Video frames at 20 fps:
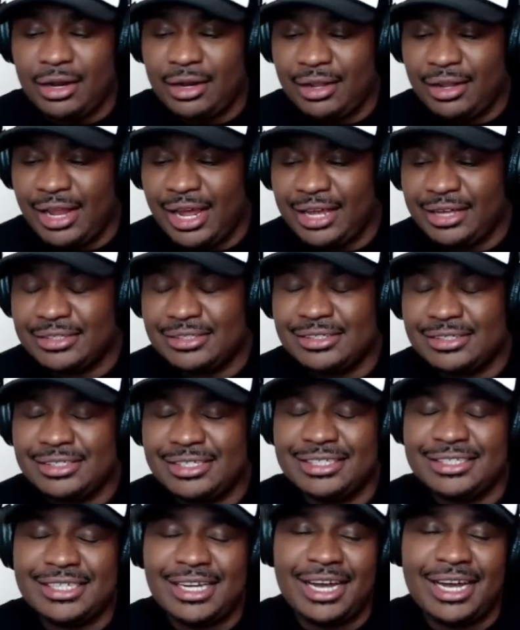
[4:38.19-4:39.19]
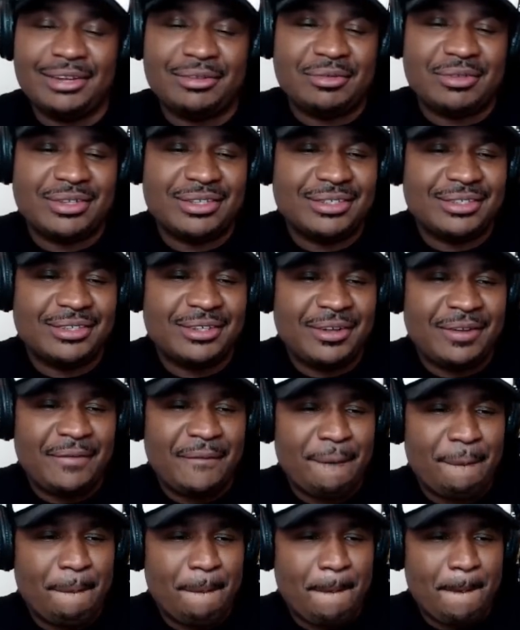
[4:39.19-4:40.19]
Like they. you know what's
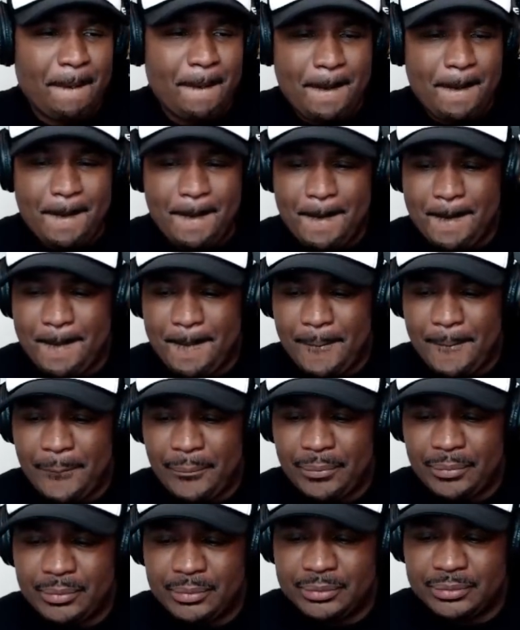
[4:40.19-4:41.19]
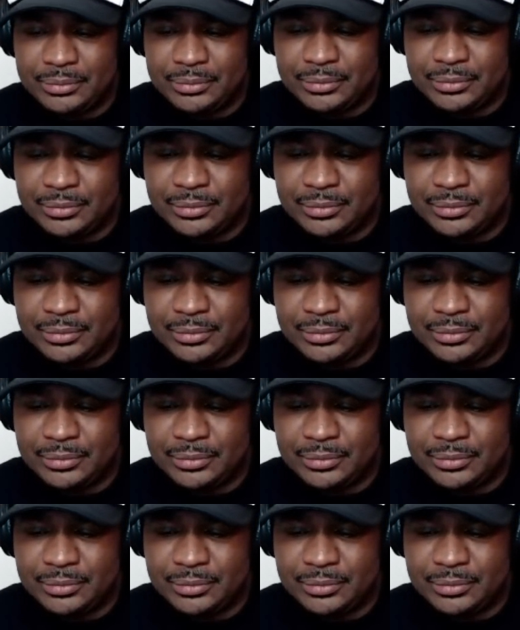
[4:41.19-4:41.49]
crazy is that round is literally